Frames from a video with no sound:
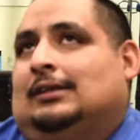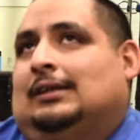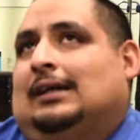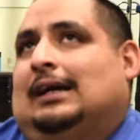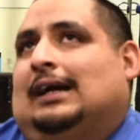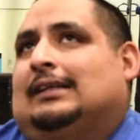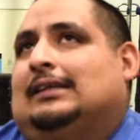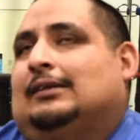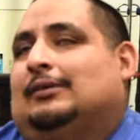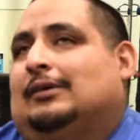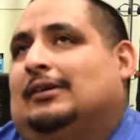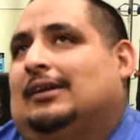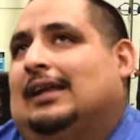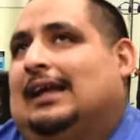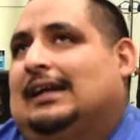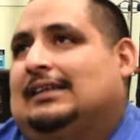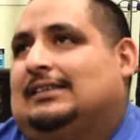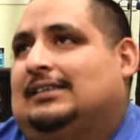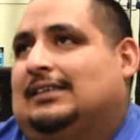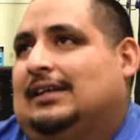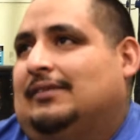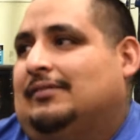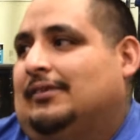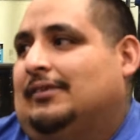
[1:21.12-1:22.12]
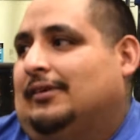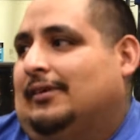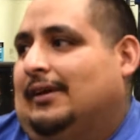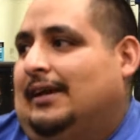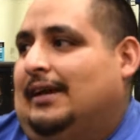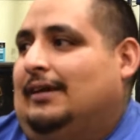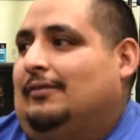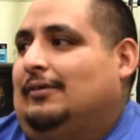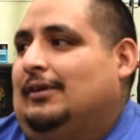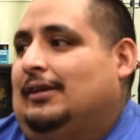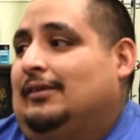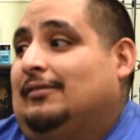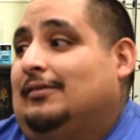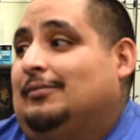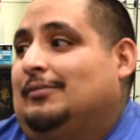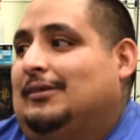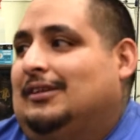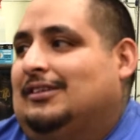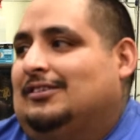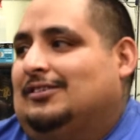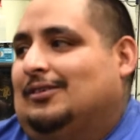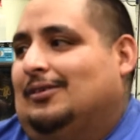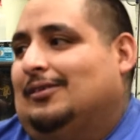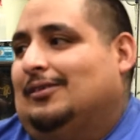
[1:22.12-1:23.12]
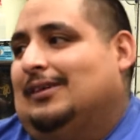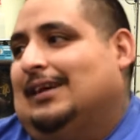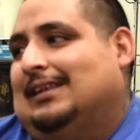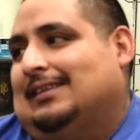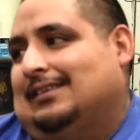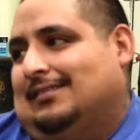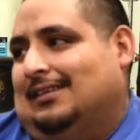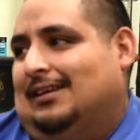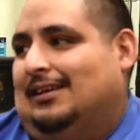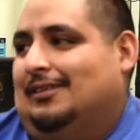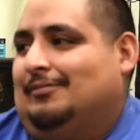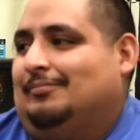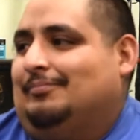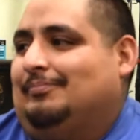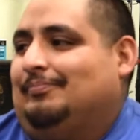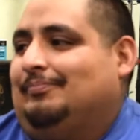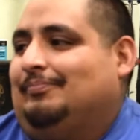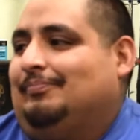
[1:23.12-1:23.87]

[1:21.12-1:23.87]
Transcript: I think we were like seven or eight. We lived in Minnesota at the time.